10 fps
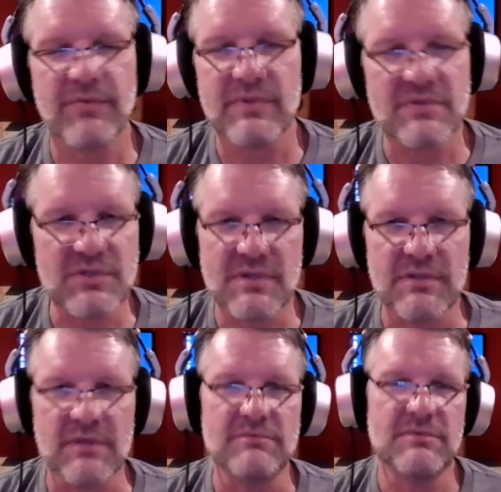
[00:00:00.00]
with just
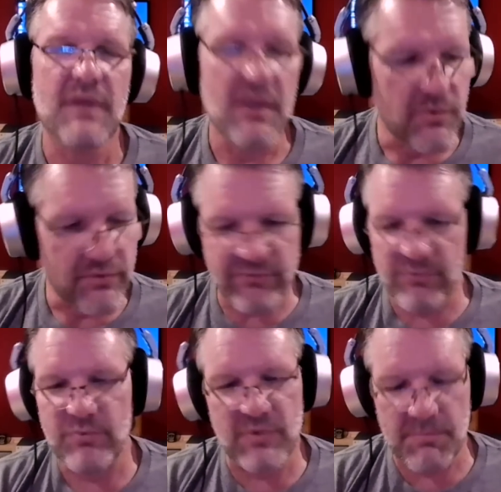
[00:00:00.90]

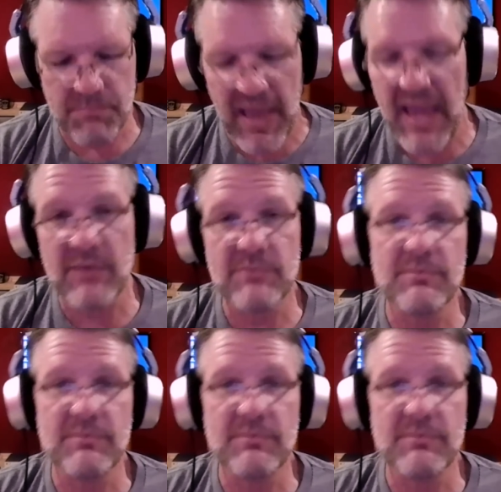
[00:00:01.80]
with a bang.